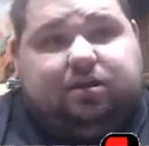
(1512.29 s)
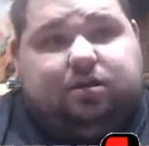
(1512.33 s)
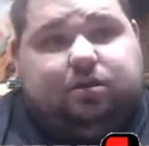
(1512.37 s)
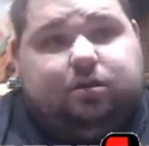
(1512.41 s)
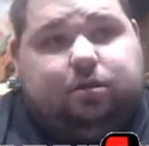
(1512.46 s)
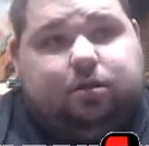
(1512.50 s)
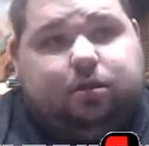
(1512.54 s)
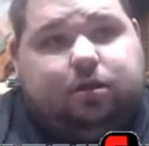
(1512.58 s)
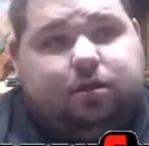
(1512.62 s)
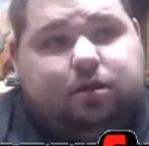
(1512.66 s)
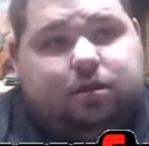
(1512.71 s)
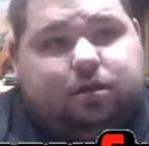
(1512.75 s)
to
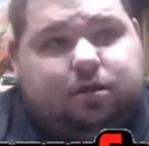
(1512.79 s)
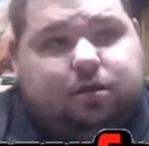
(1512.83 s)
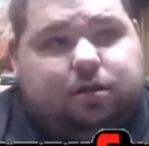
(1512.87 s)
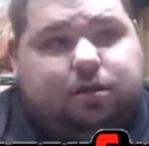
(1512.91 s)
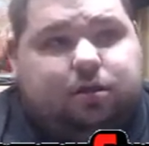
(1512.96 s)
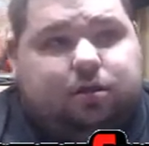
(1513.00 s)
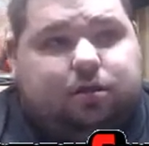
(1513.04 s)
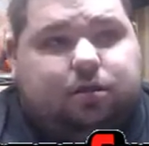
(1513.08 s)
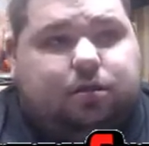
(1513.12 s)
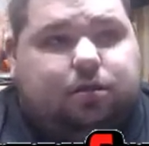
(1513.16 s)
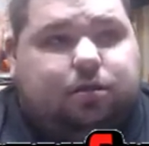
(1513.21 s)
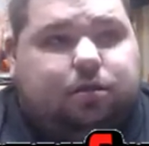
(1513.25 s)

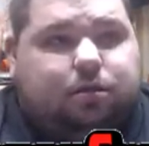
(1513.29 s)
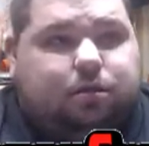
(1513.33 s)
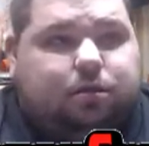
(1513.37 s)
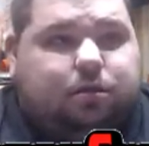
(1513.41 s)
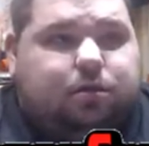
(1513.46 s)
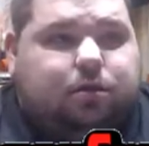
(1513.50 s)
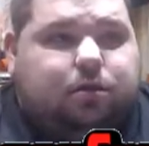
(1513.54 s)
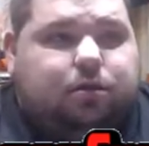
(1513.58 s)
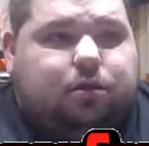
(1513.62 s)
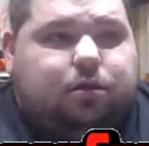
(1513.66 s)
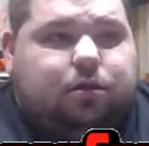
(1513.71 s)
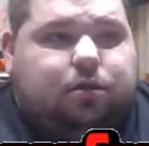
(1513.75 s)
the
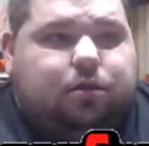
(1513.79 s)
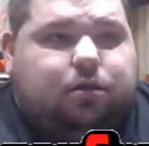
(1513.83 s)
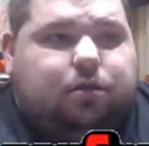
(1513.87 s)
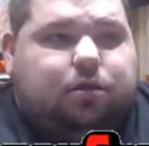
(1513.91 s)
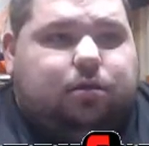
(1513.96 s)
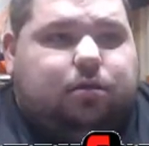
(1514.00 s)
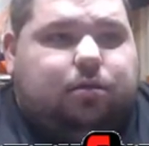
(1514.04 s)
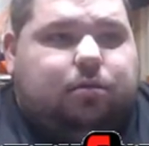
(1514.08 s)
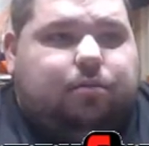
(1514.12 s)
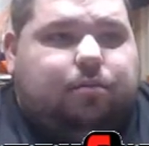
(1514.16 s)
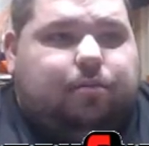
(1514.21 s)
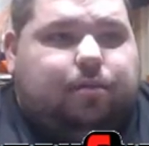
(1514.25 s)

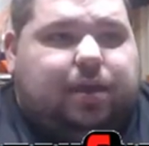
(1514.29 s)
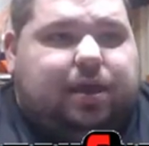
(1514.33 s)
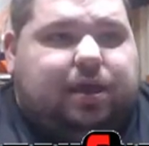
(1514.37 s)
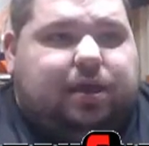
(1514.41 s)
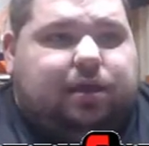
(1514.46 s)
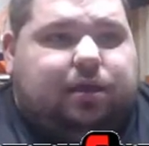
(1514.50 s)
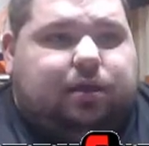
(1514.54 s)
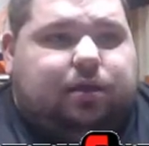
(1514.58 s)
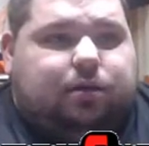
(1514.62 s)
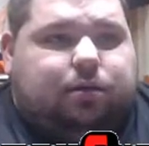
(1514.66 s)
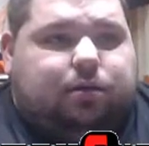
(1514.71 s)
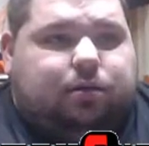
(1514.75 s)

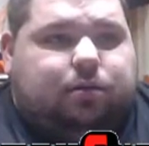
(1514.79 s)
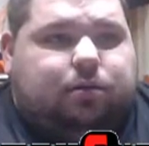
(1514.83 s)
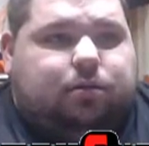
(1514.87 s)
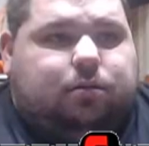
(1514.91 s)
main.